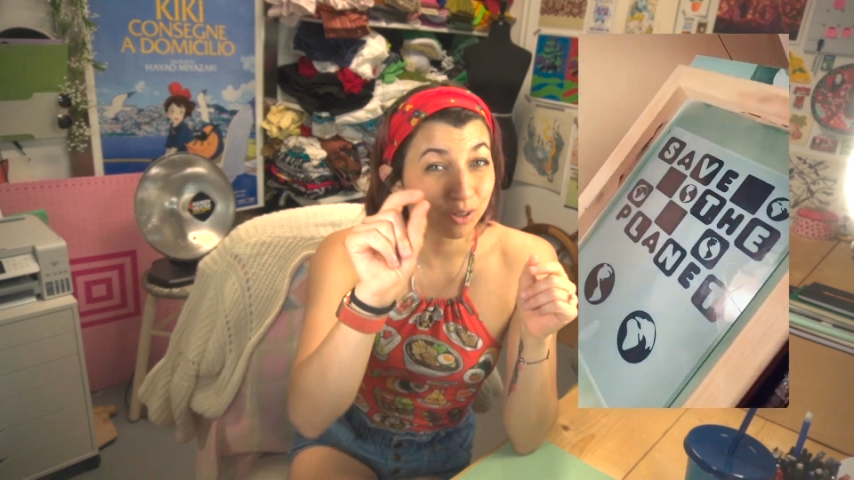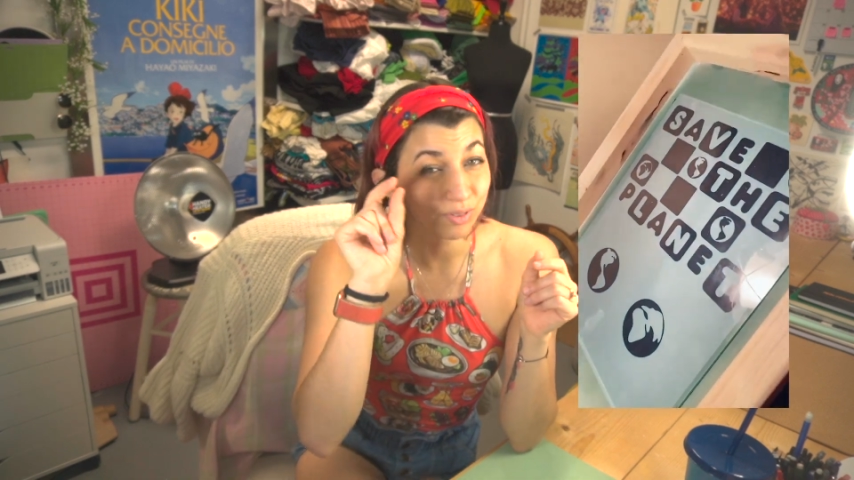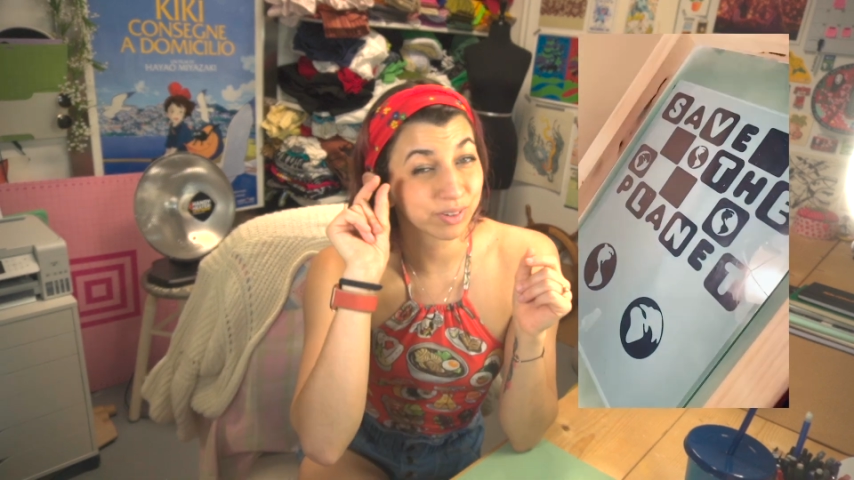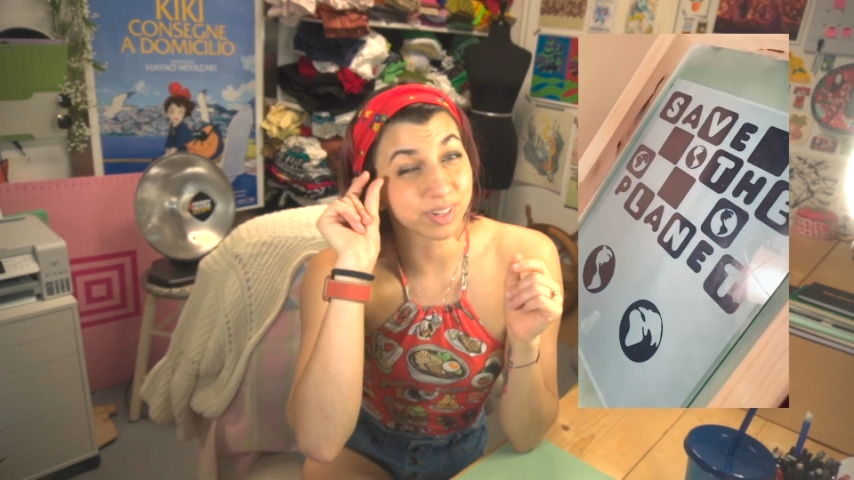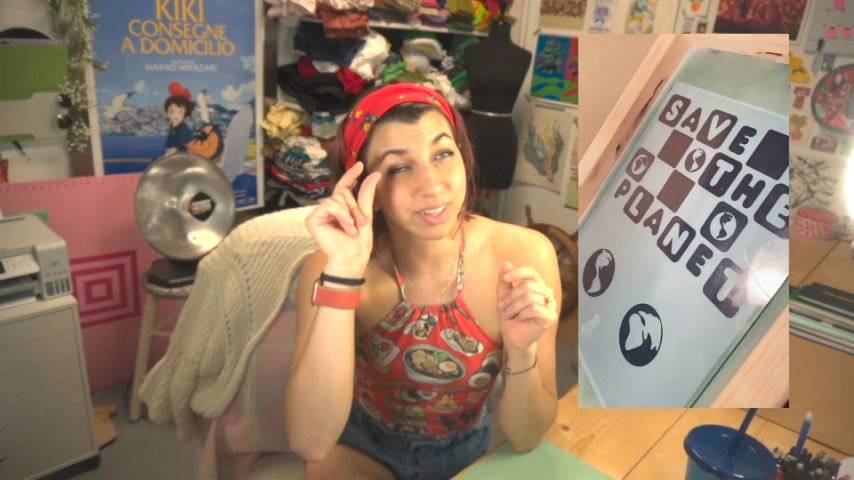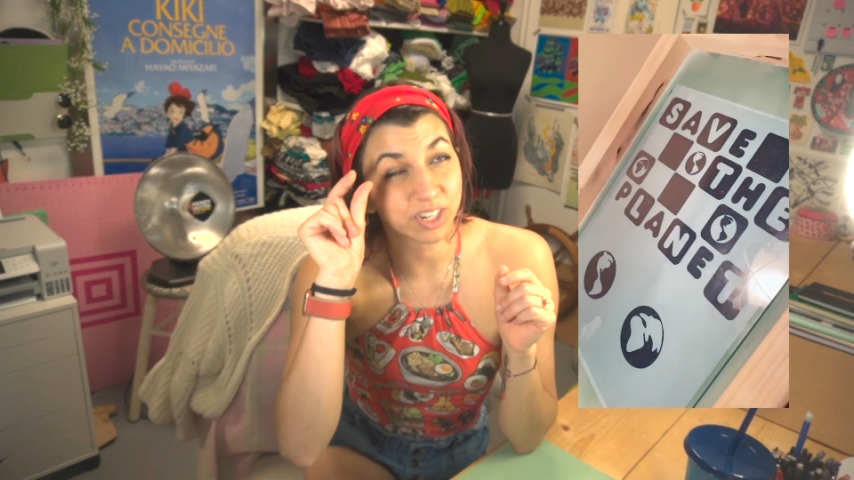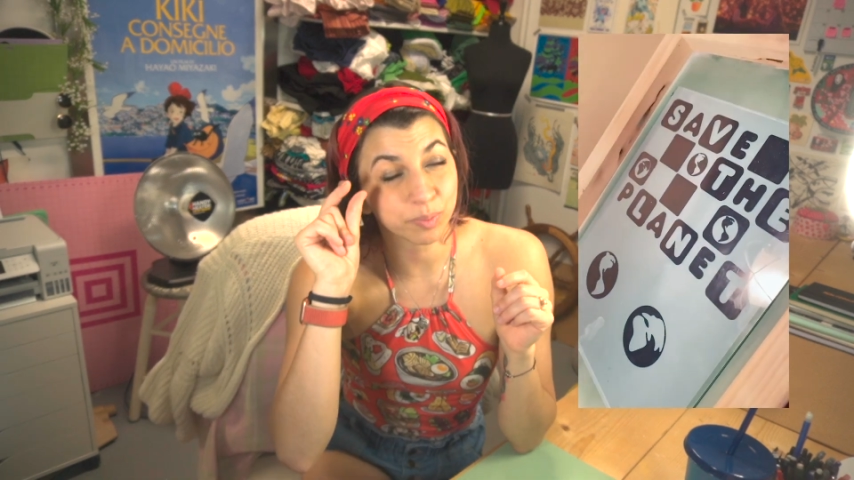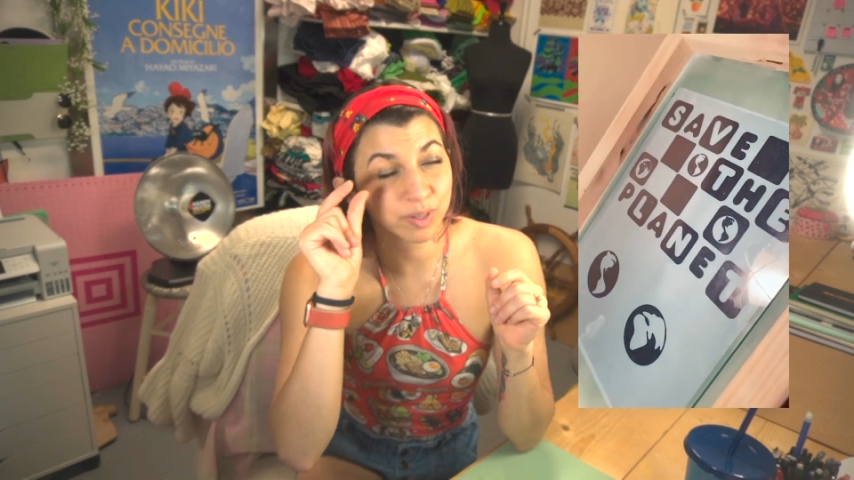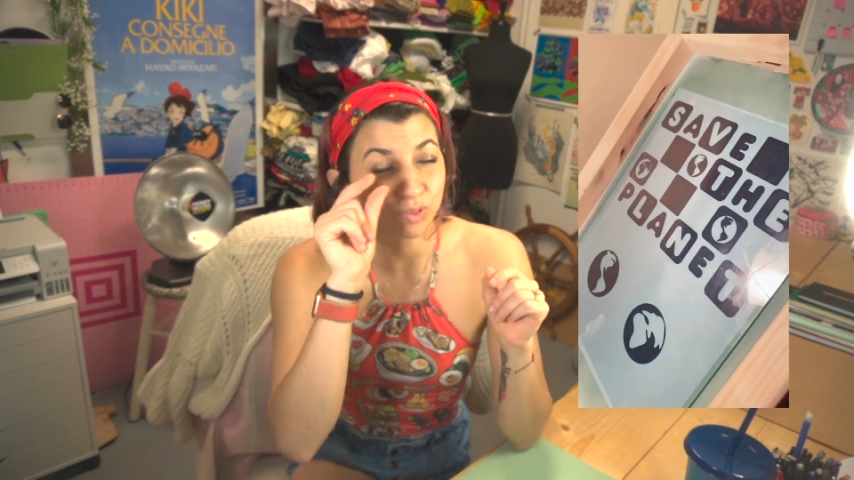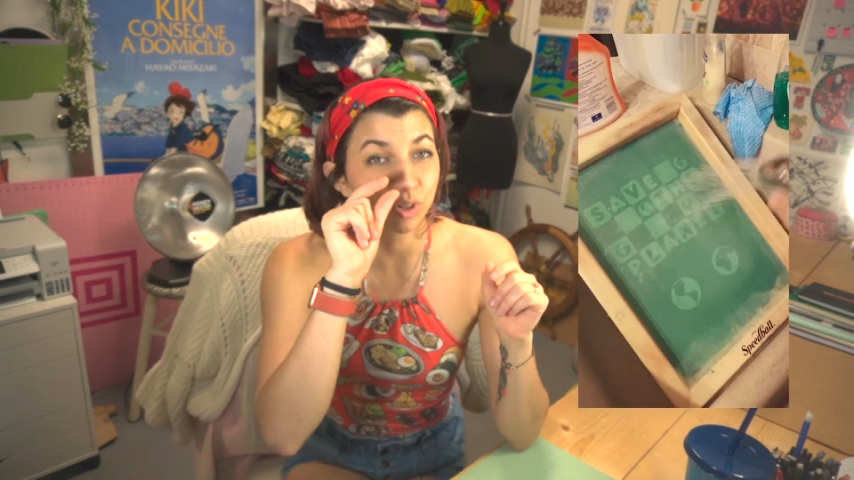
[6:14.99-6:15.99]
have learned a little
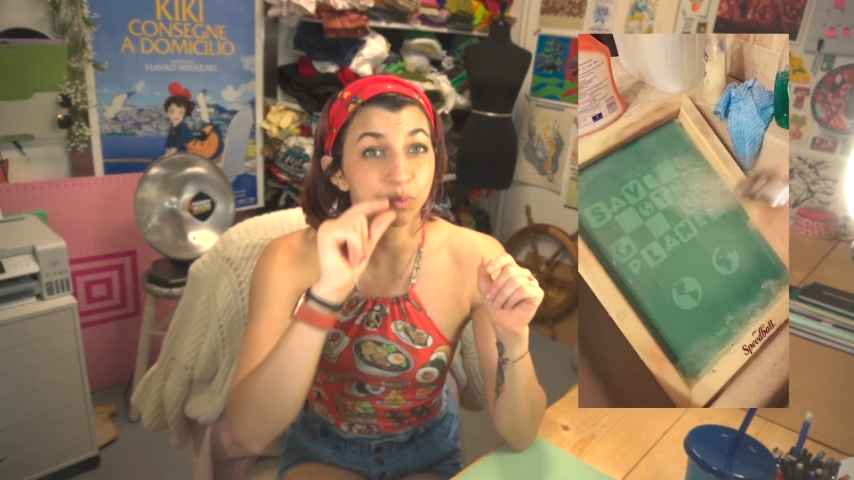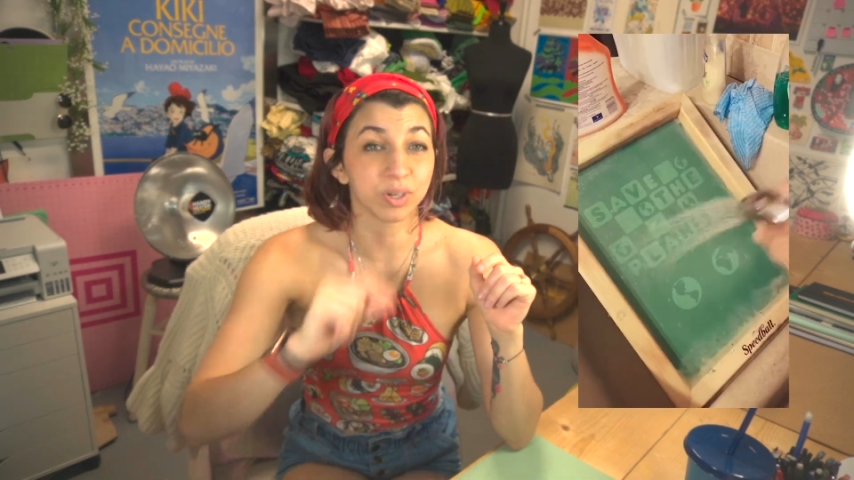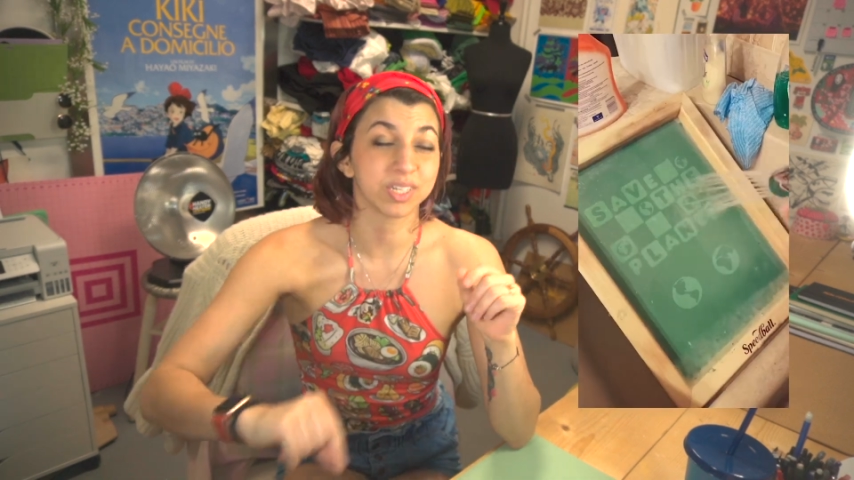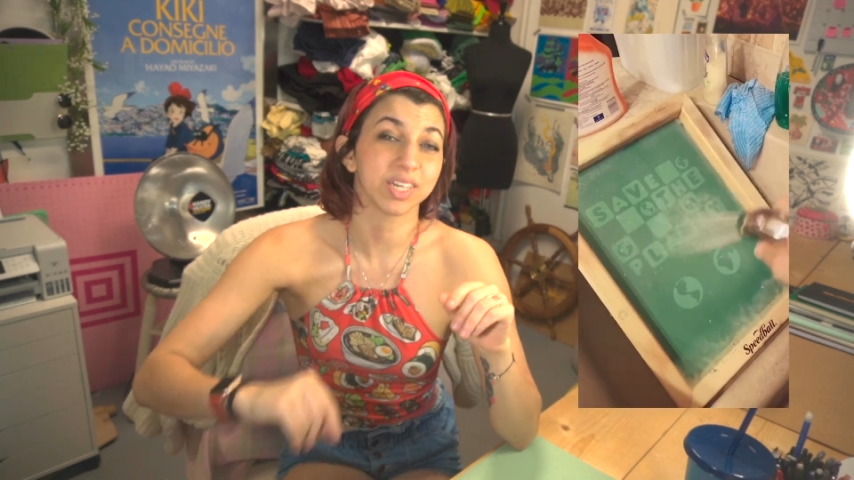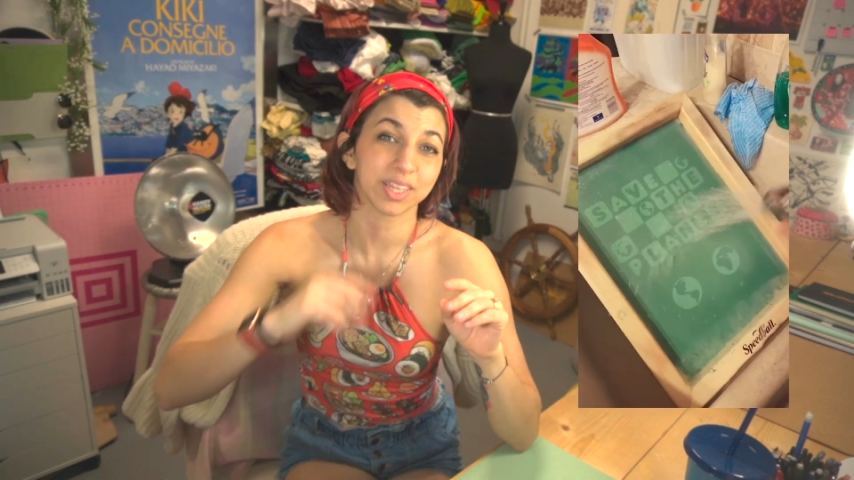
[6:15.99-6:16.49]
bit of screen printing,